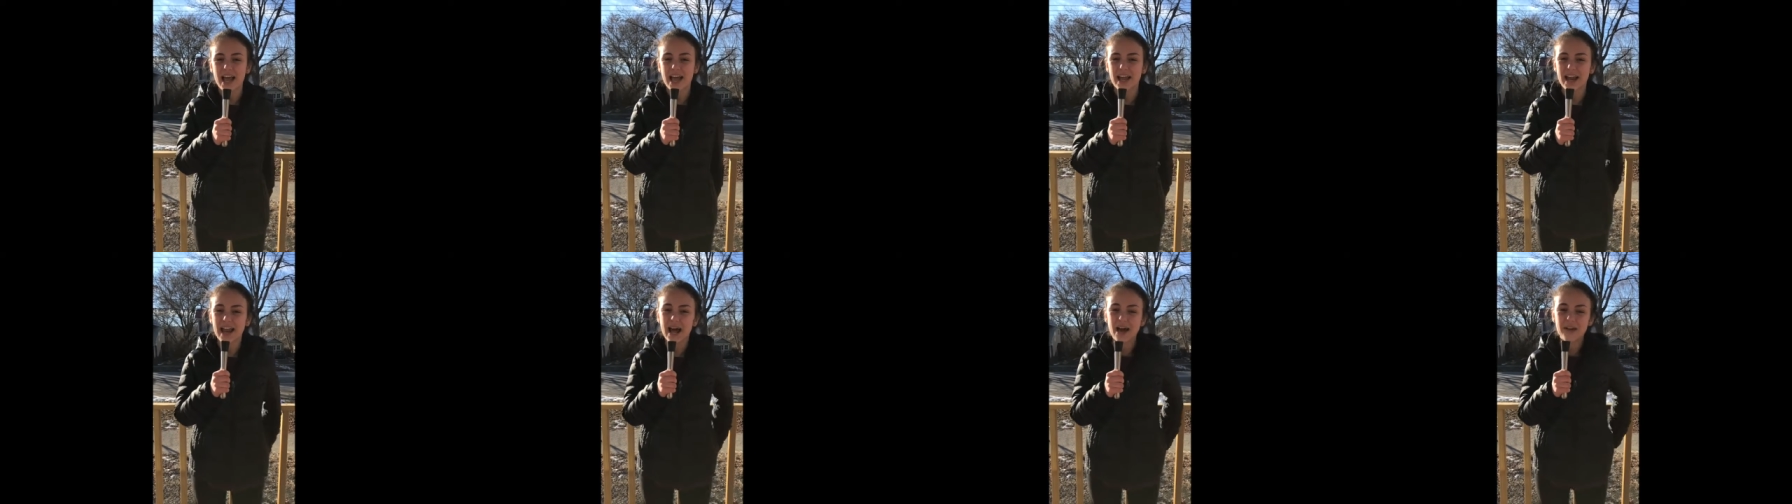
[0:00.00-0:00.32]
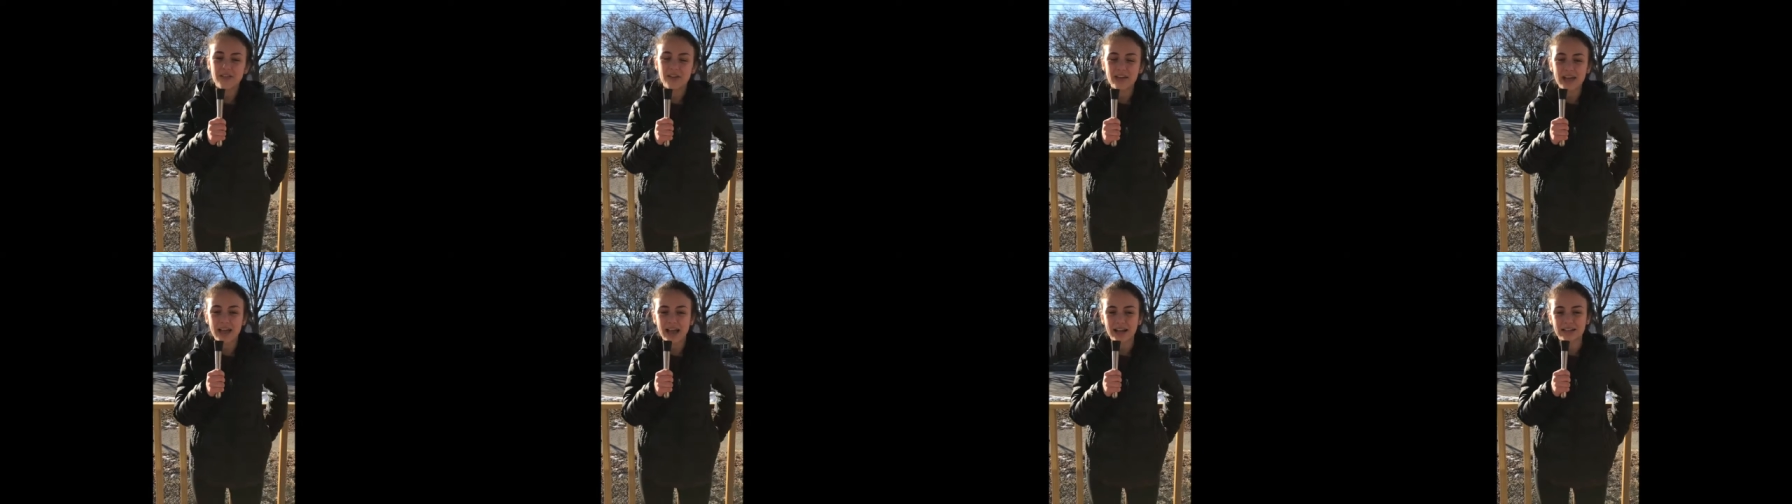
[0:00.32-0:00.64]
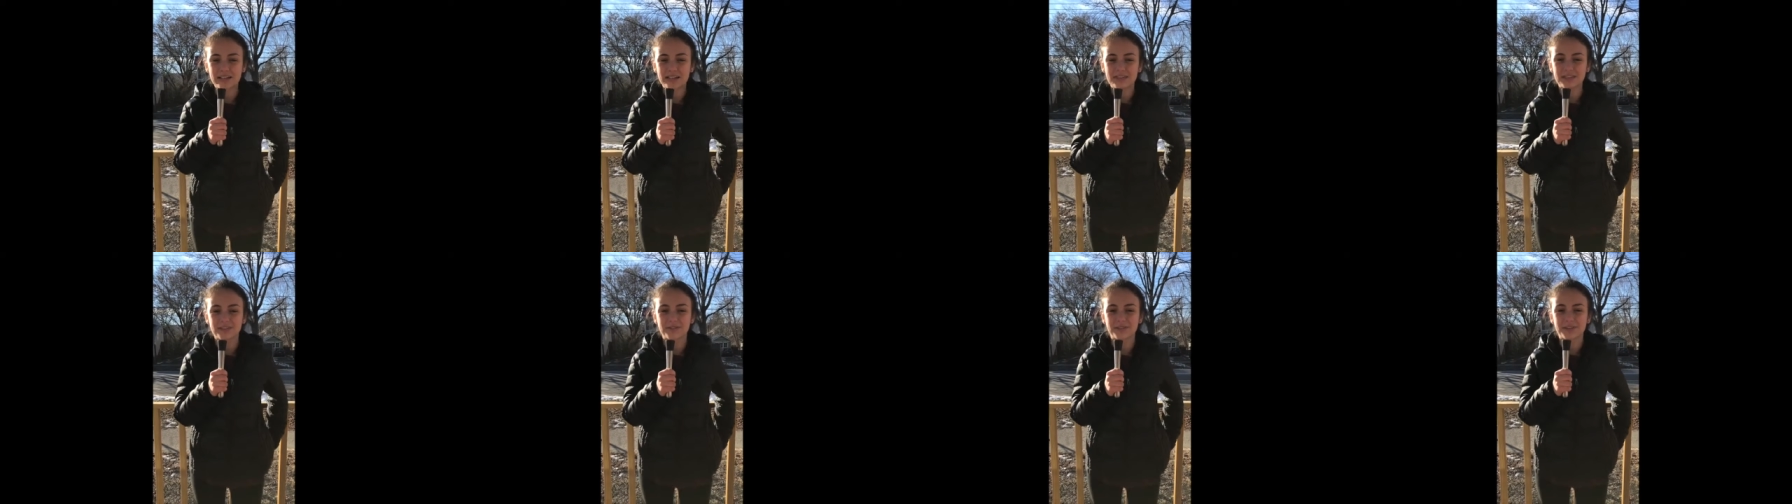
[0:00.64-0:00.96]
and how they
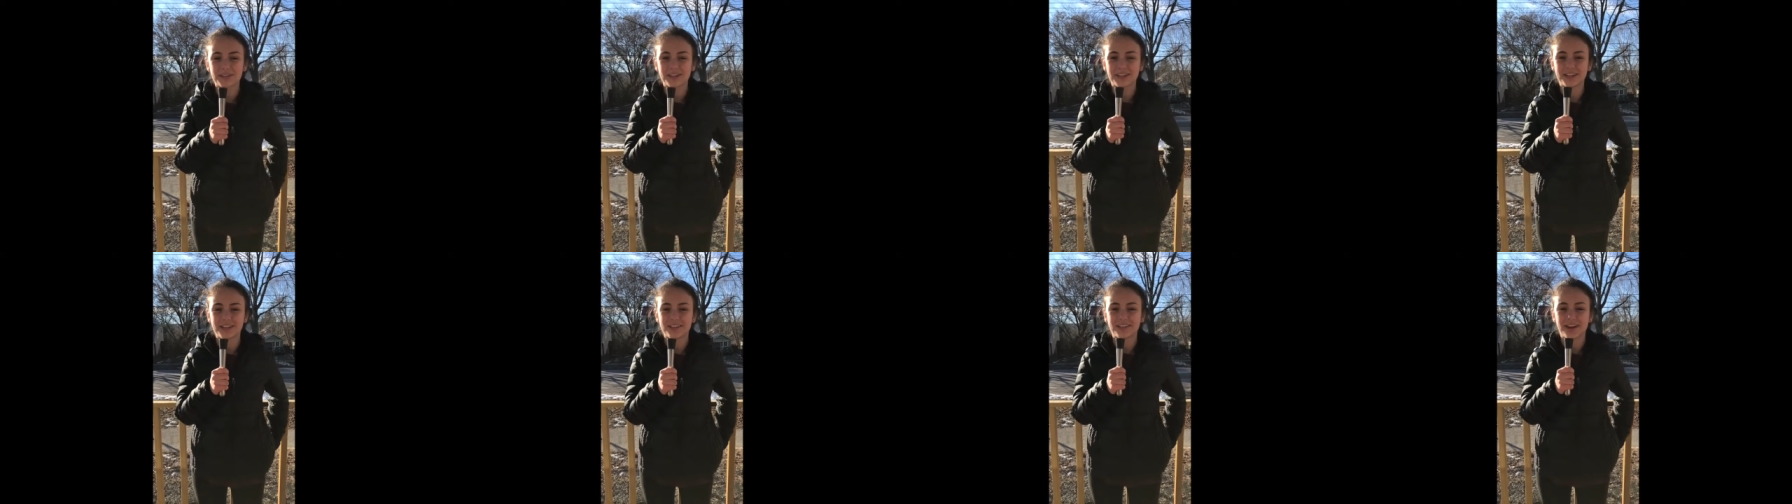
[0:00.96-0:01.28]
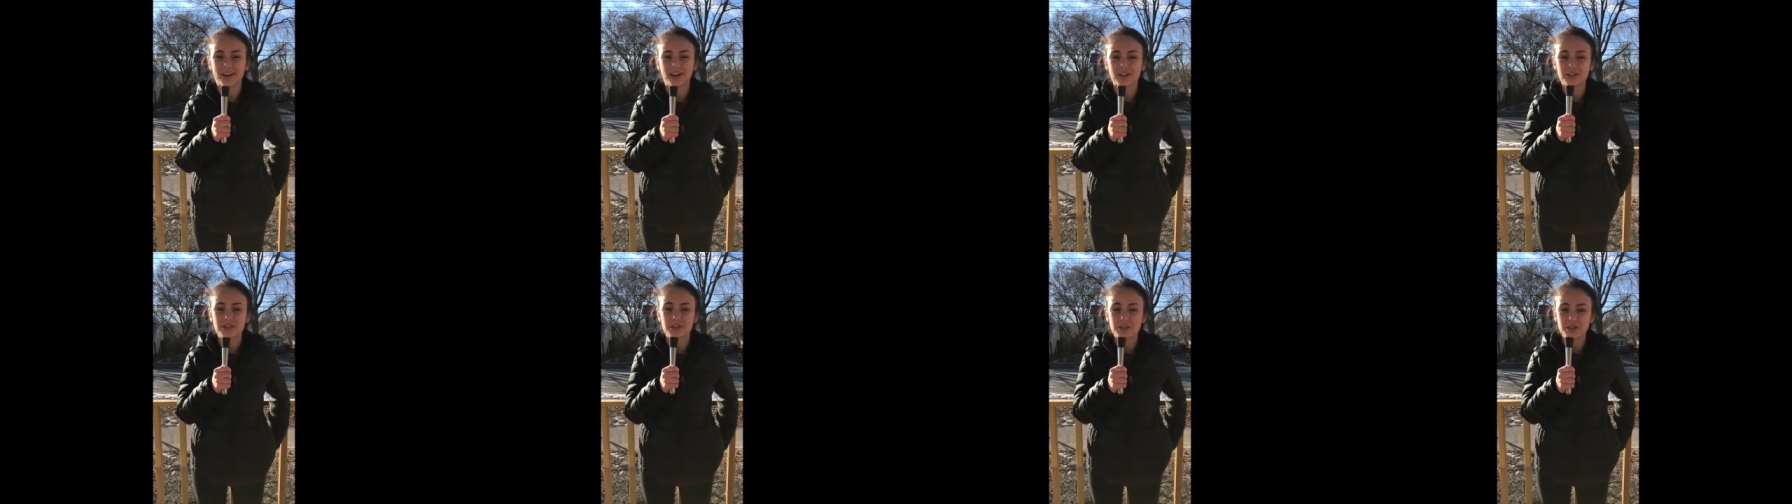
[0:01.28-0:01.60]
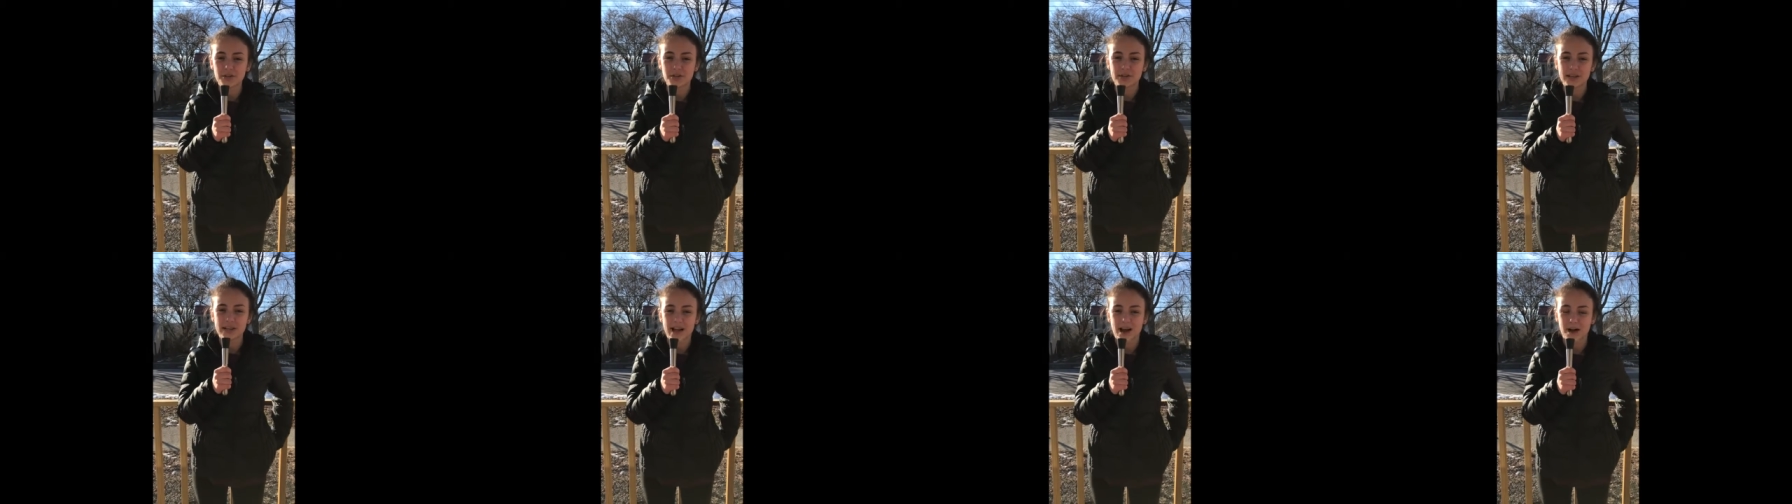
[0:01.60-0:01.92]
act differently than on
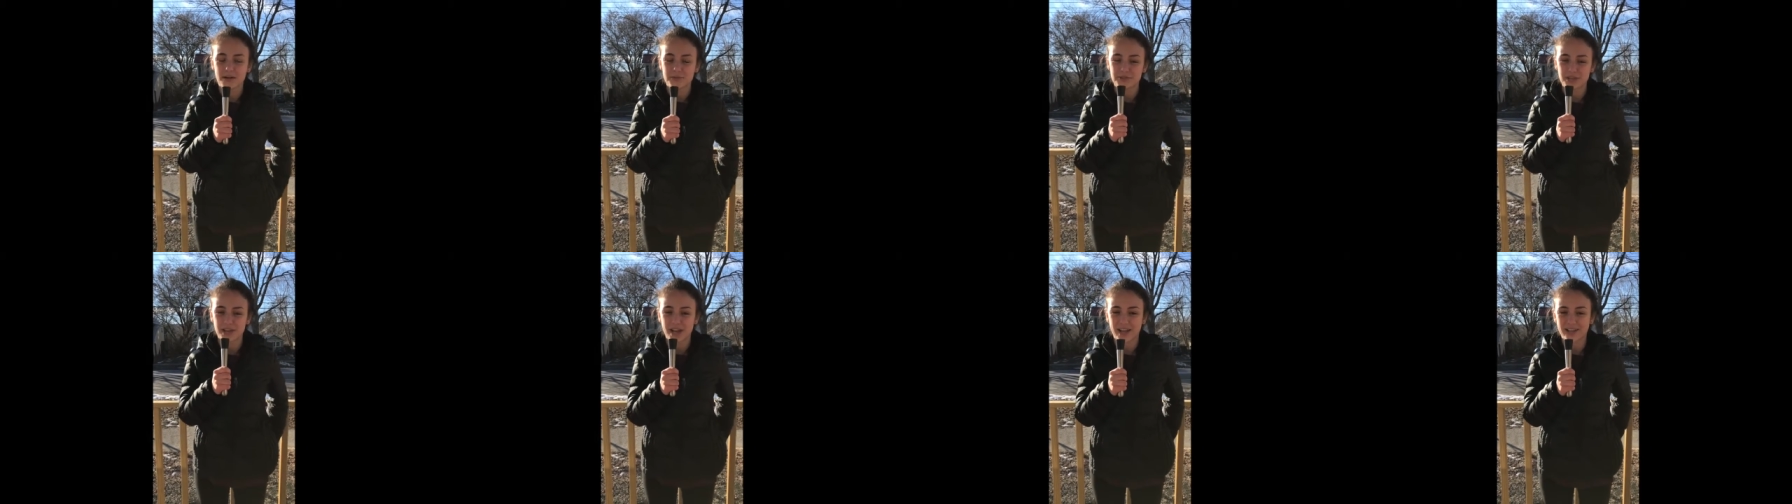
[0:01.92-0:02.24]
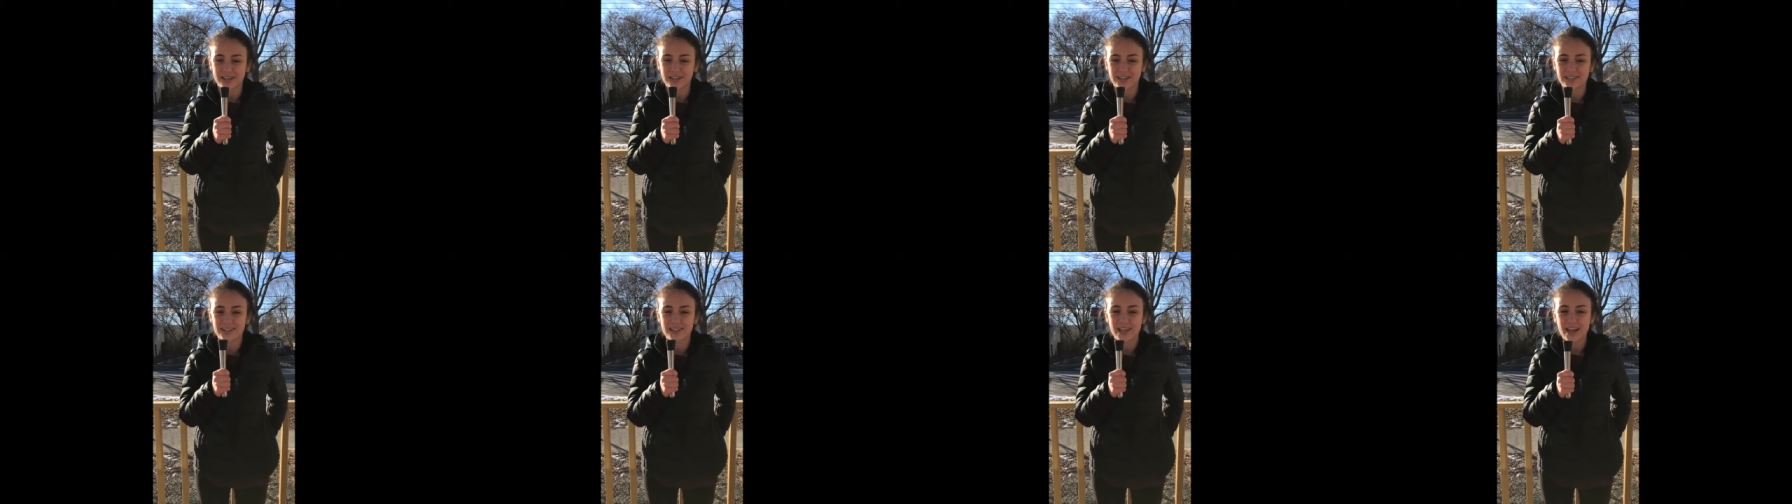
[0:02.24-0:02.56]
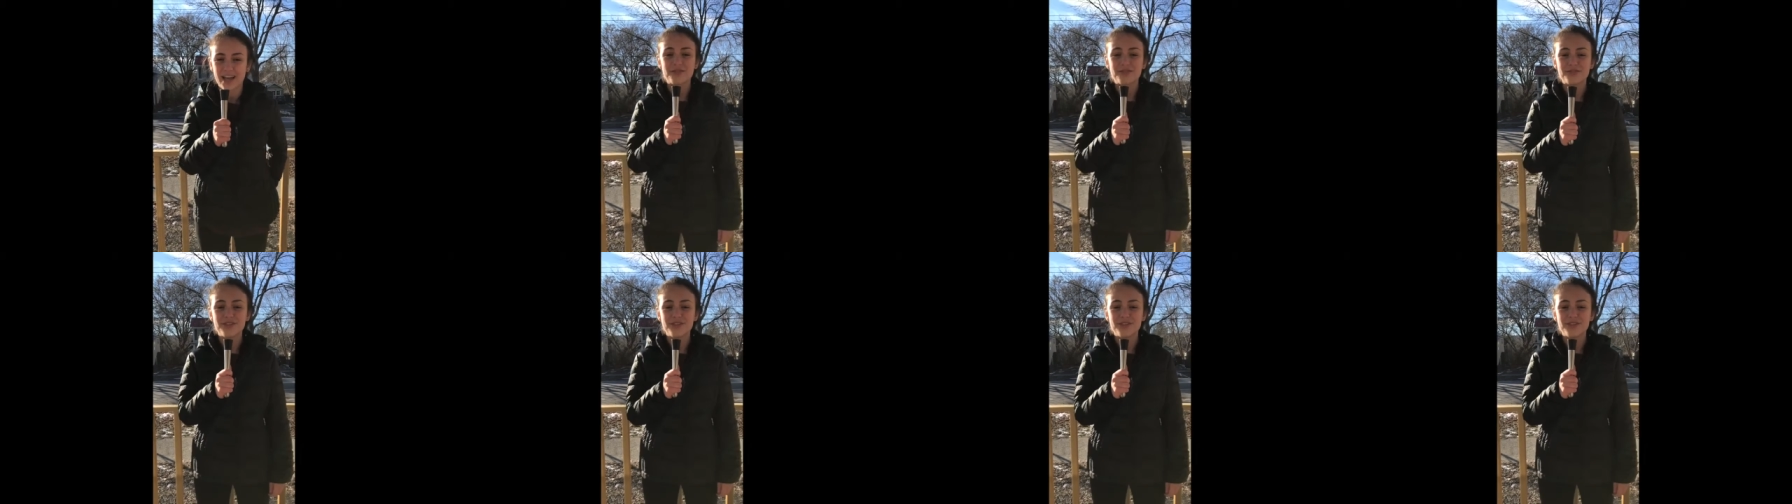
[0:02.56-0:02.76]
2D objects.